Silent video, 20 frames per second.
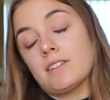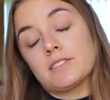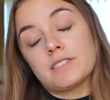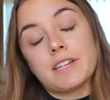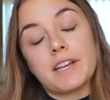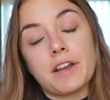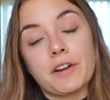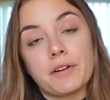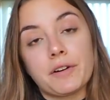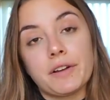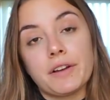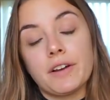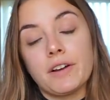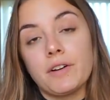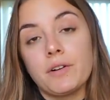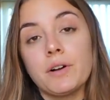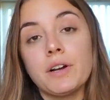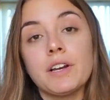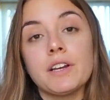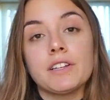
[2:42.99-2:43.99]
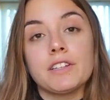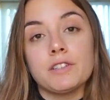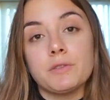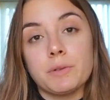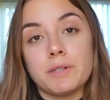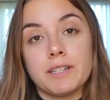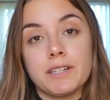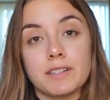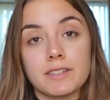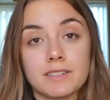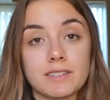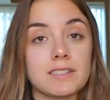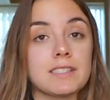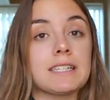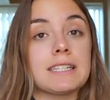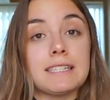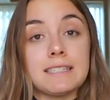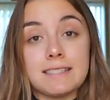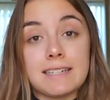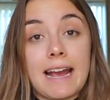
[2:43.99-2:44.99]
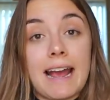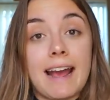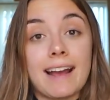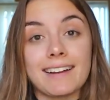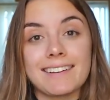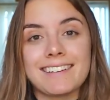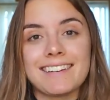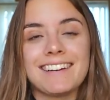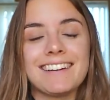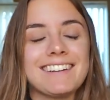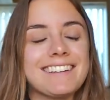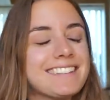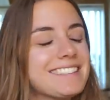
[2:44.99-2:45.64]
Ontario, you would hear sticky tack.